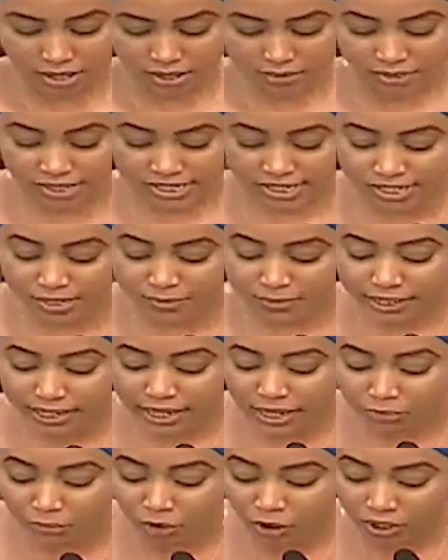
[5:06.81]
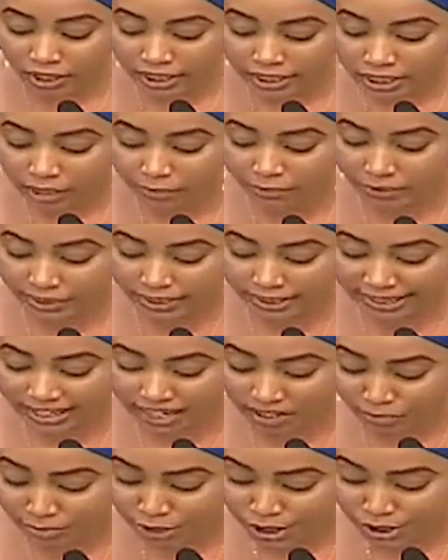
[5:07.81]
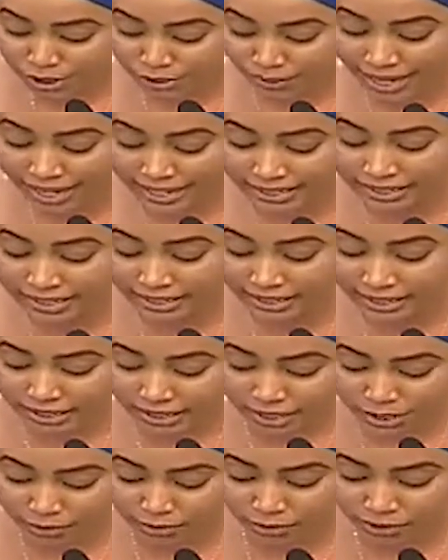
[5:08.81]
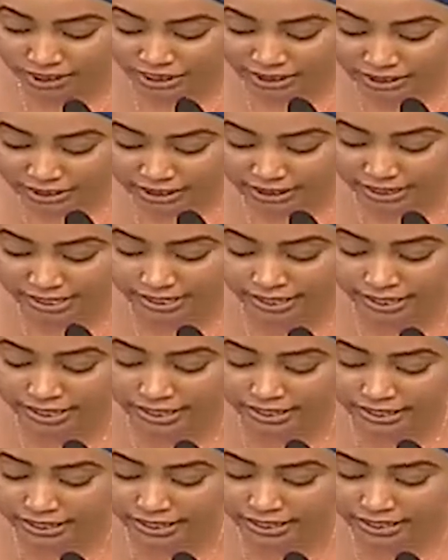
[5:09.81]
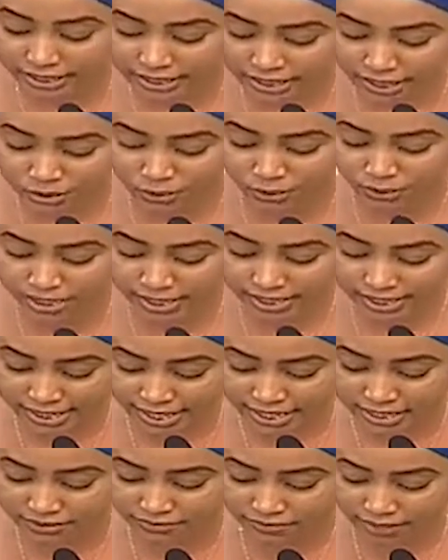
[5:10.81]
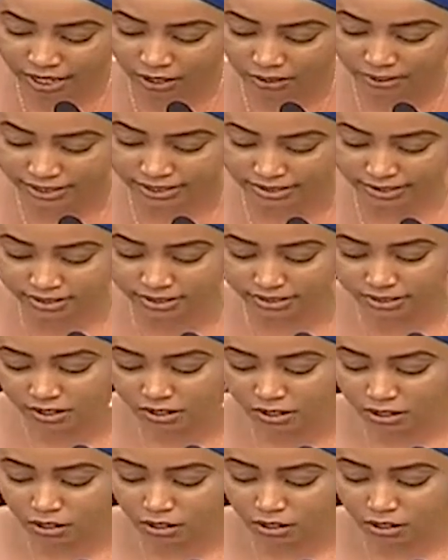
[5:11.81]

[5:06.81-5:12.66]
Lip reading: Mr. Speaker, I'm calling upon the government to act against politicians and other leaders who incite violence.